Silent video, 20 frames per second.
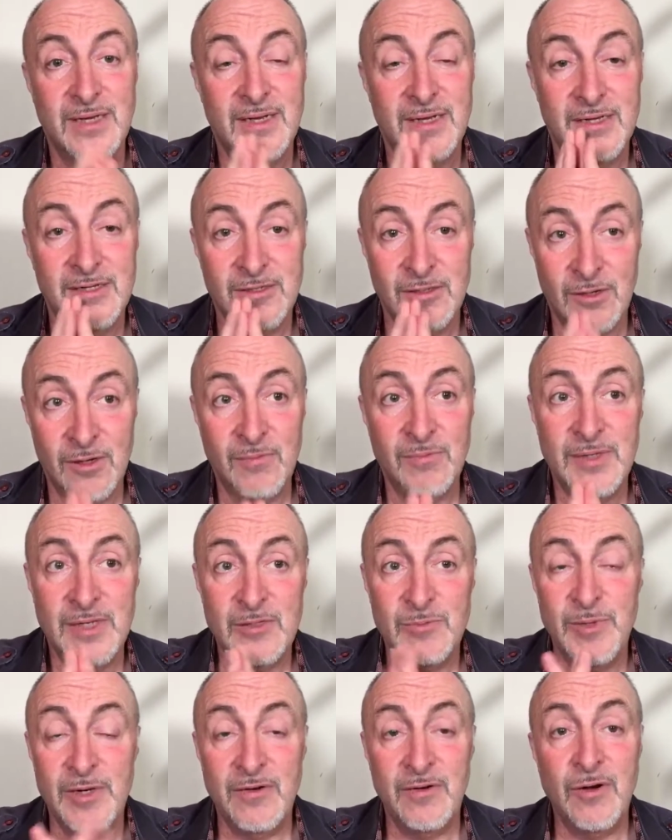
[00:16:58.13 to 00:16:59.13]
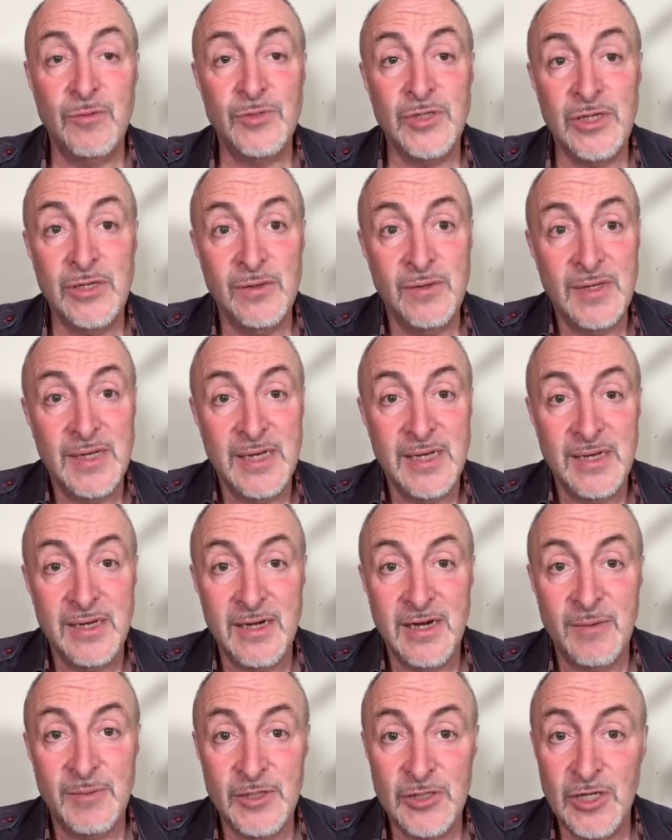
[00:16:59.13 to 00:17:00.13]
So I hope that has been a help to you.
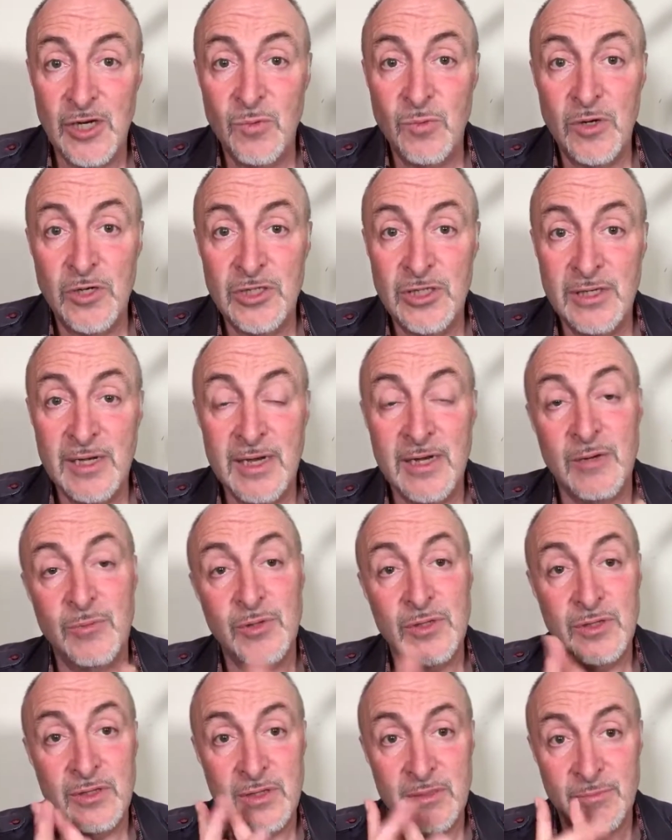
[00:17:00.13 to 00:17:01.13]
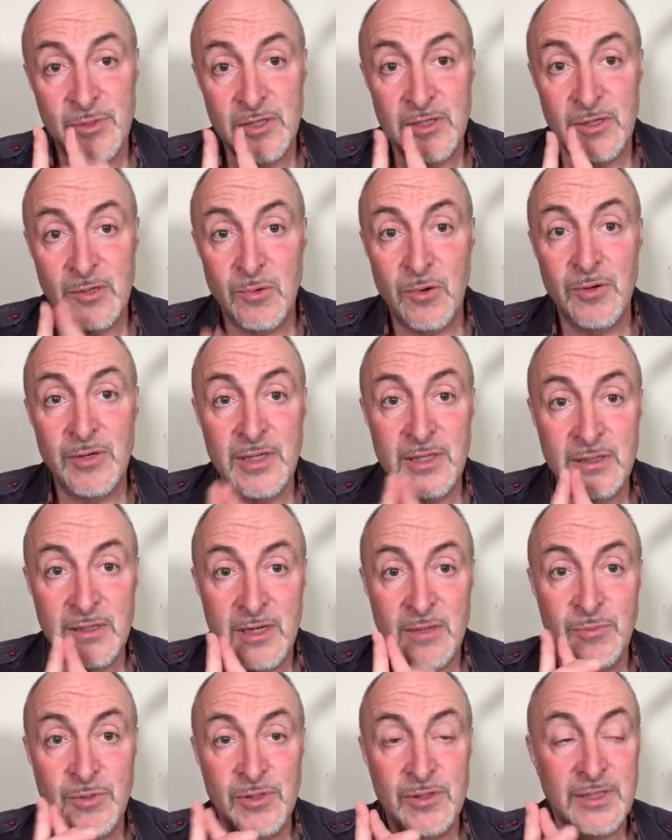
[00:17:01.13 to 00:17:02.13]
I appreciate you watching. Again, I'll put the quote in.
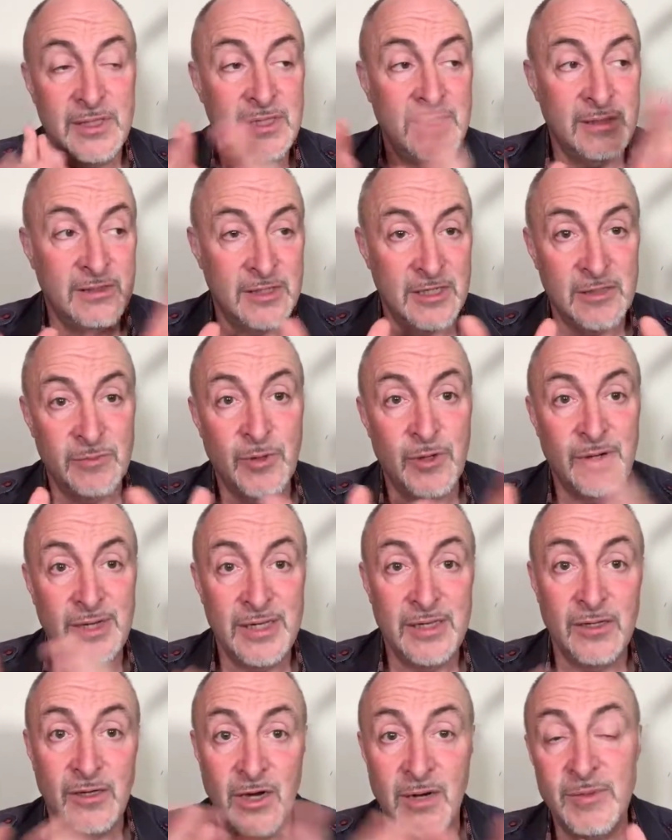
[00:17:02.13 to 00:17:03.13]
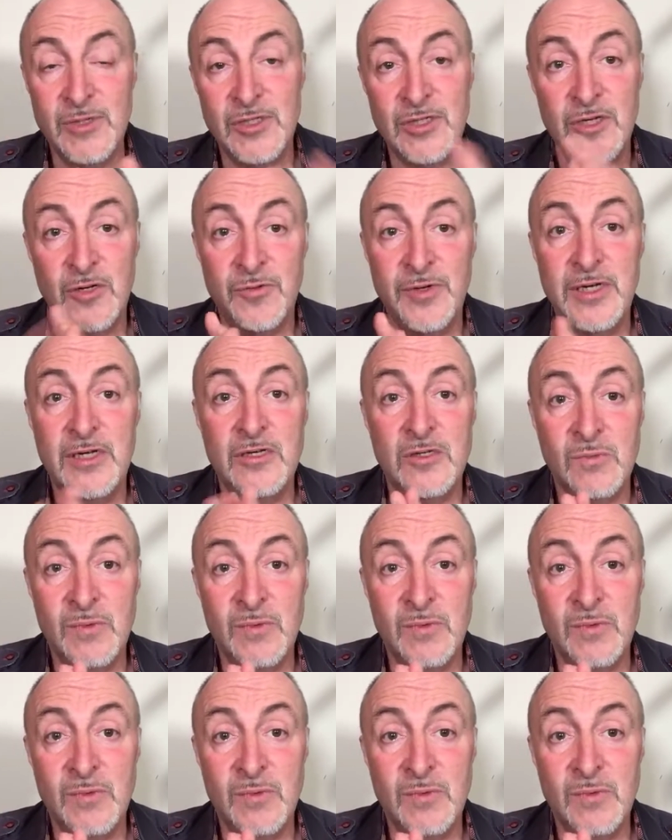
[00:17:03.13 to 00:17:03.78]
I'll put the testimony in the comments so you can read it as